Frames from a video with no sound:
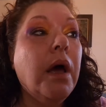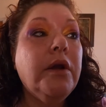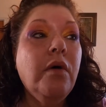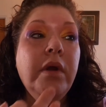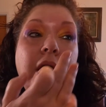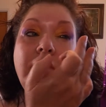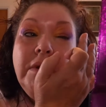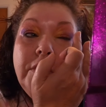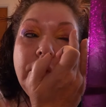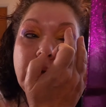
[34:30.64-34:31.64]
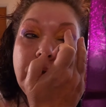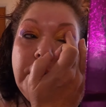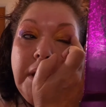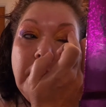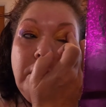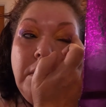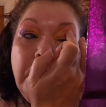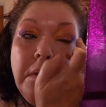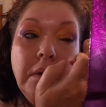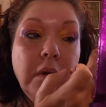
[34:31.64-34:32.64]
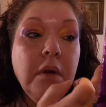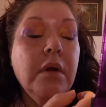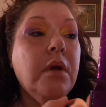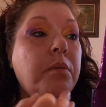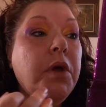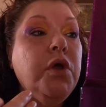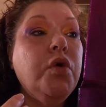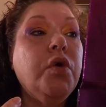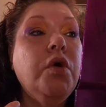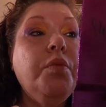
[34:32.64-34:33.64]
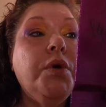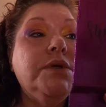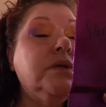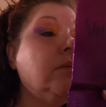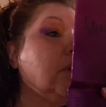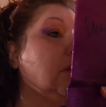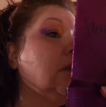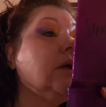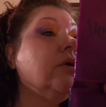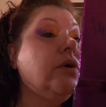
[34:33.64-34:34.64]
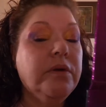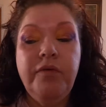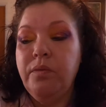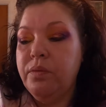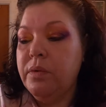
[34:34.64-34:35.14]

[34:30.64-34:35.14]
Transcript: I don't have glitter glue down, but you could put some glitter, and if